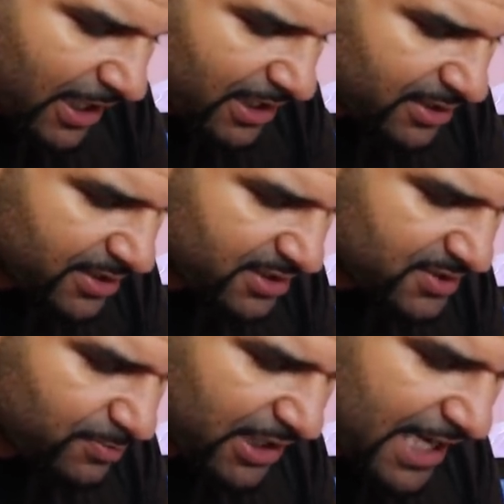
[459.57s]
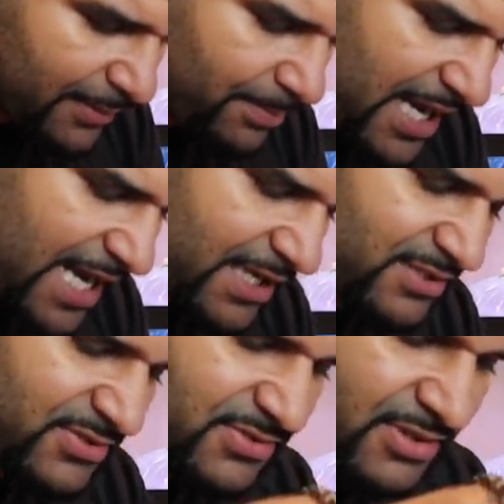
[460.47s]
and these black
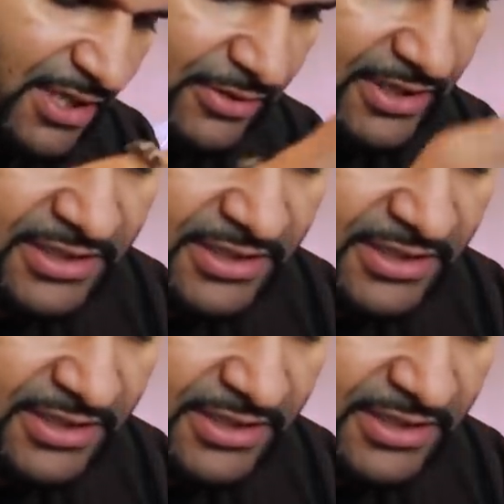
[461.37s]
bags that are